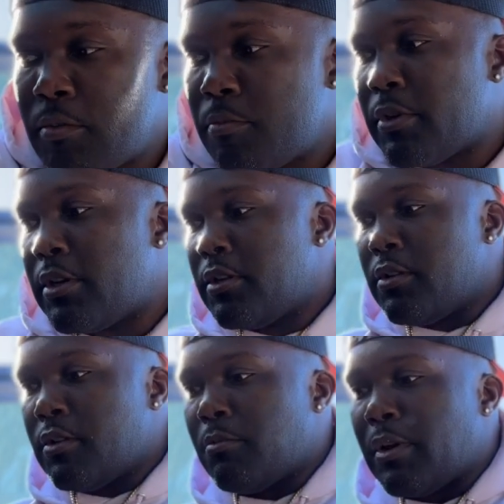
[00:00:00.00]
But
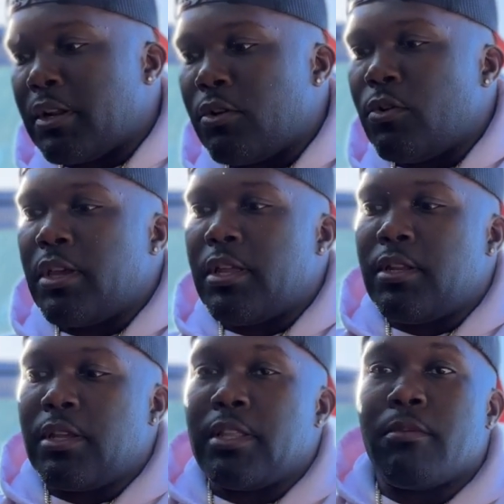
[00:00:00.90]
I'm about to go ahead
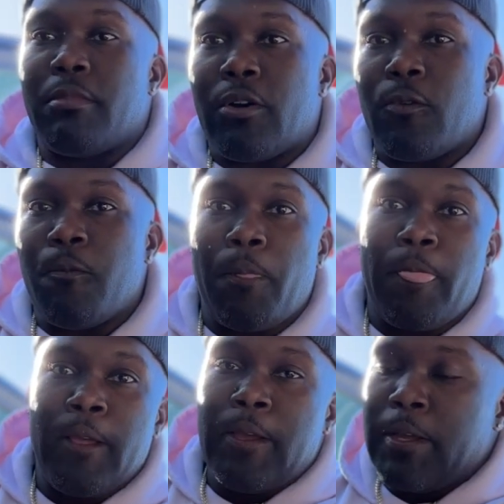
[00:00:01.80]
and get them out,
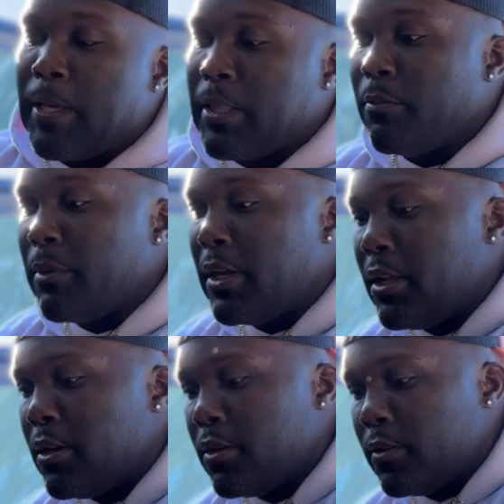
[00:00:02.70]
get them in
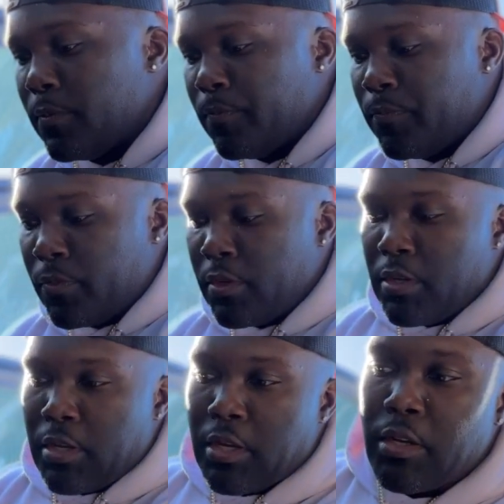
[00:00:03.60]
here,
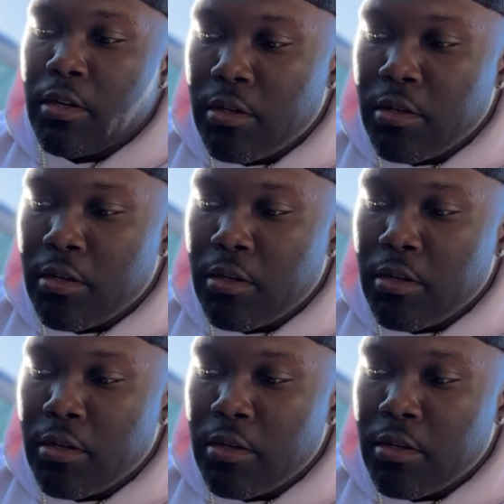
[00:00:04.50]
and